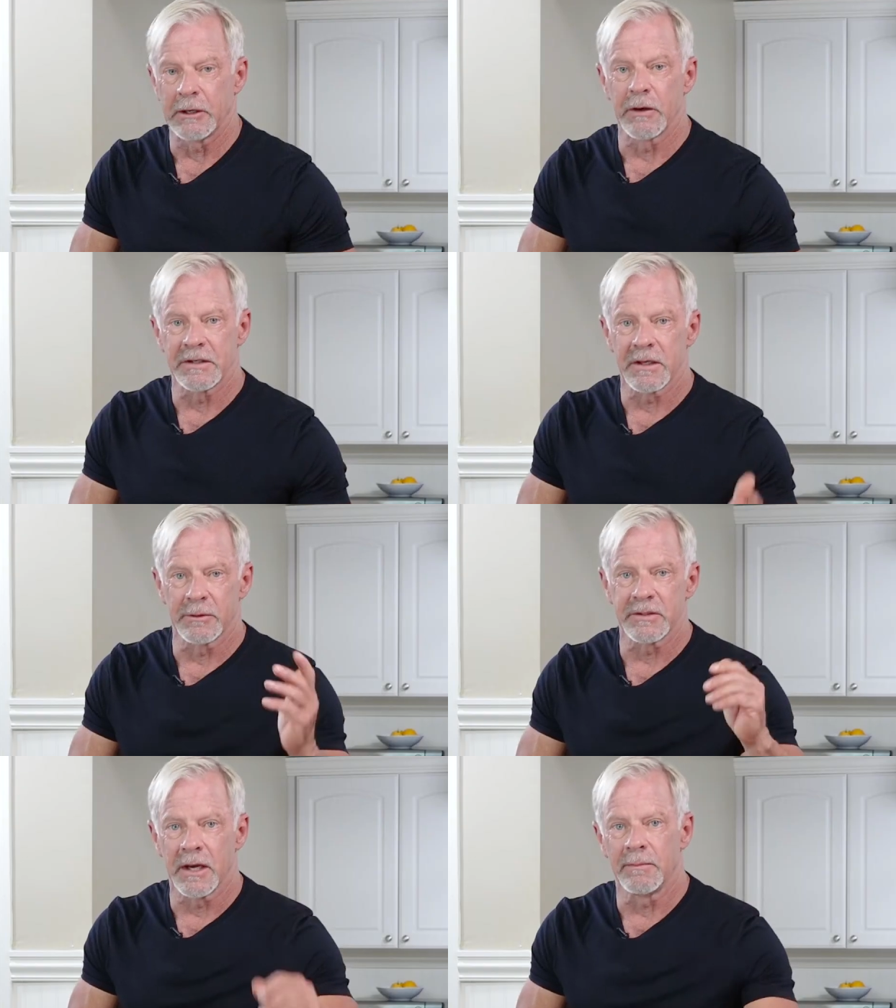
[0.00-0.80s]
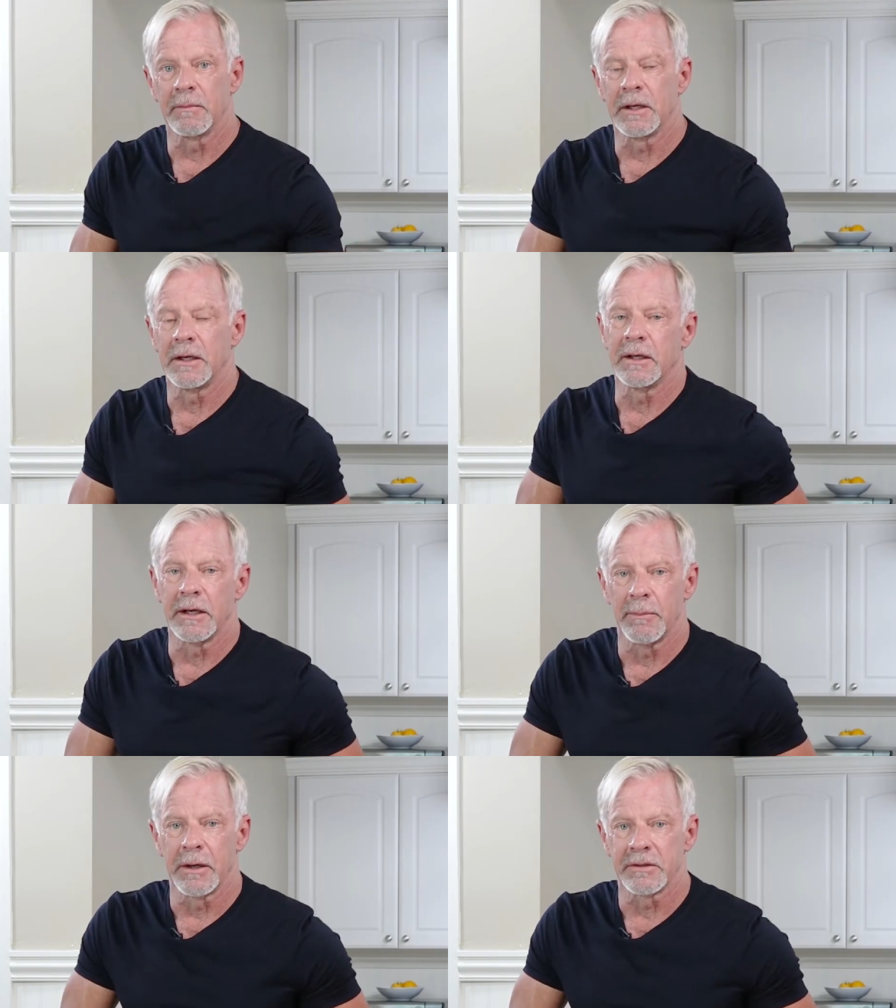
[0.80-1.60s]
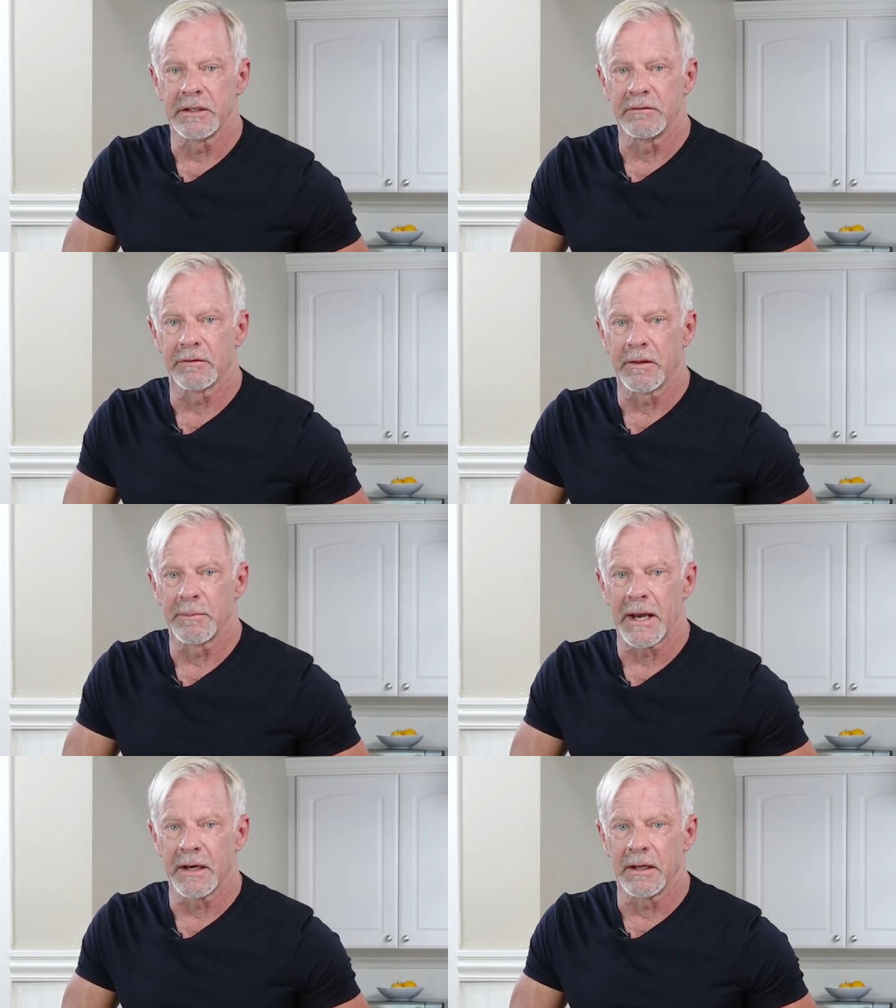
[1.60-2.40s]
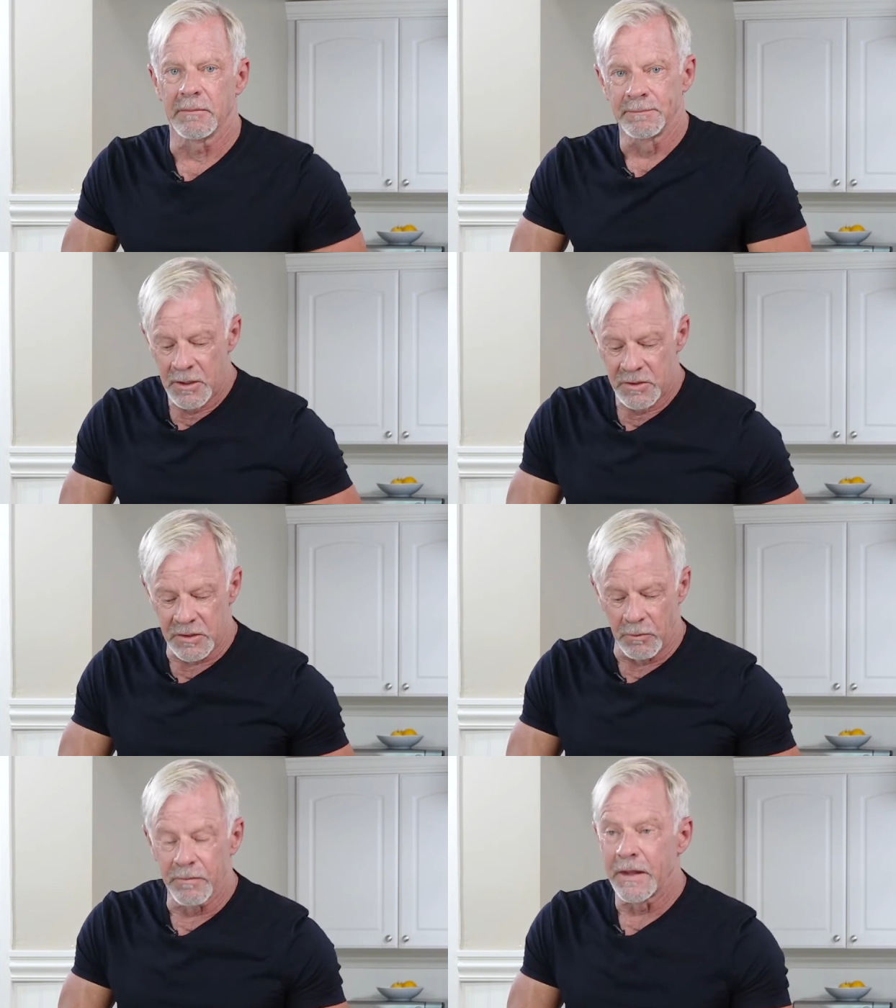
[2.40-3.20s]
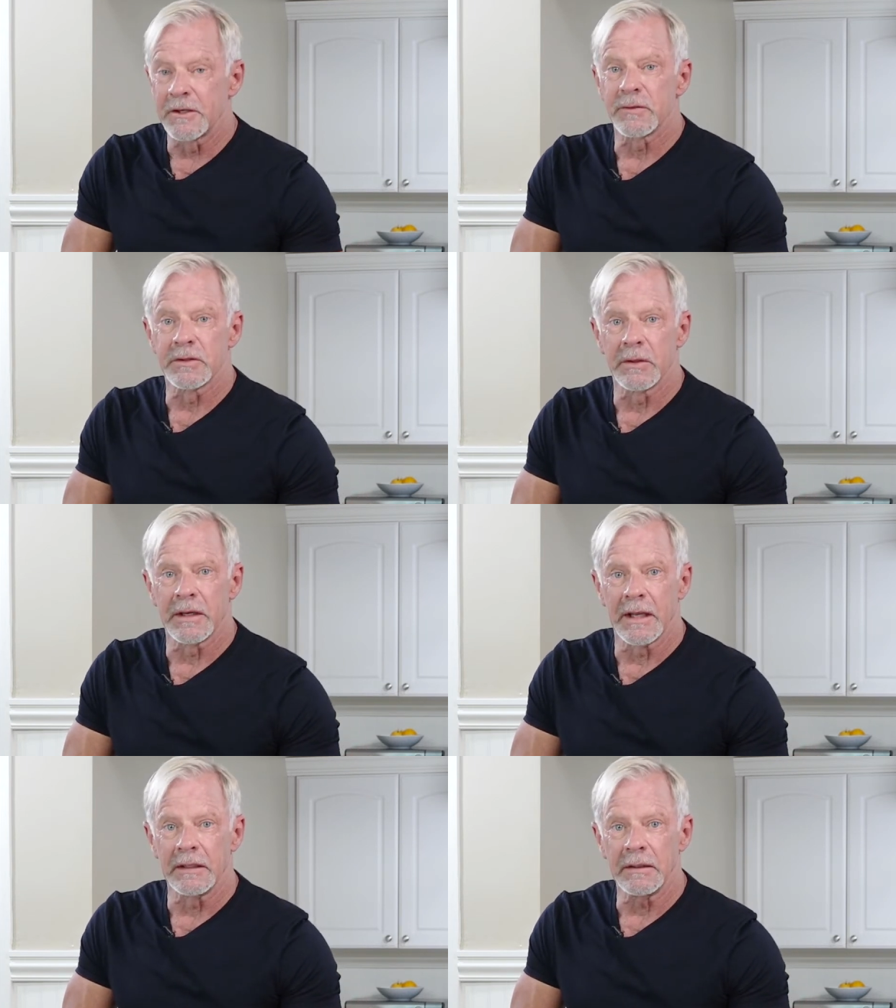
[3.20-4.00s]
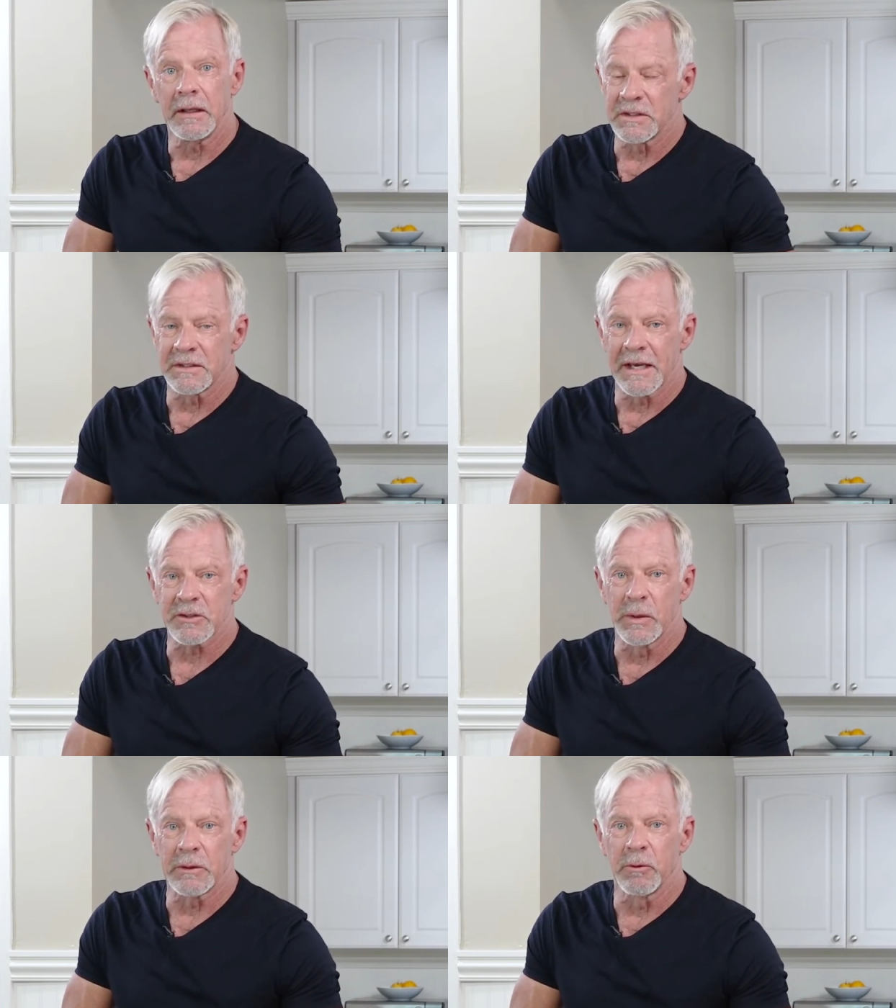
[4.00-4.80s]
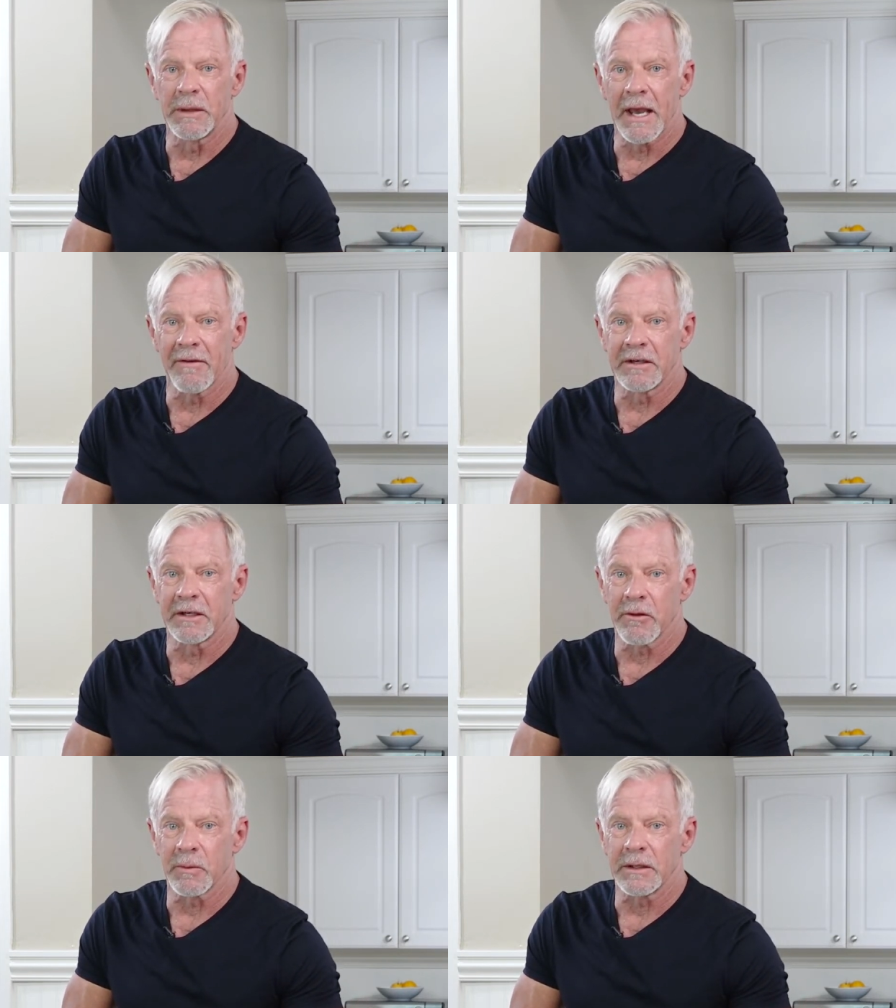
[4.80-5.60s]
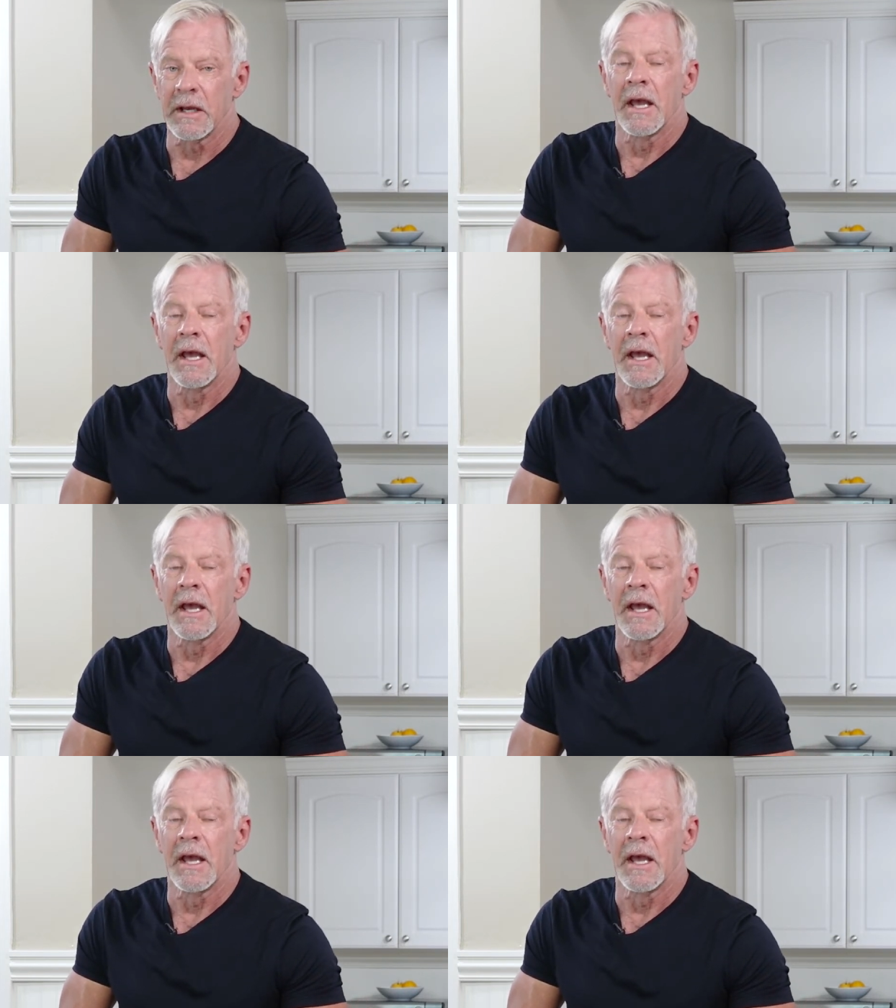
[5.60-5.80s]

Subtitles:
Great summertime aperitif for the patio. So thanks for tuning in. Next week we'll be having another one.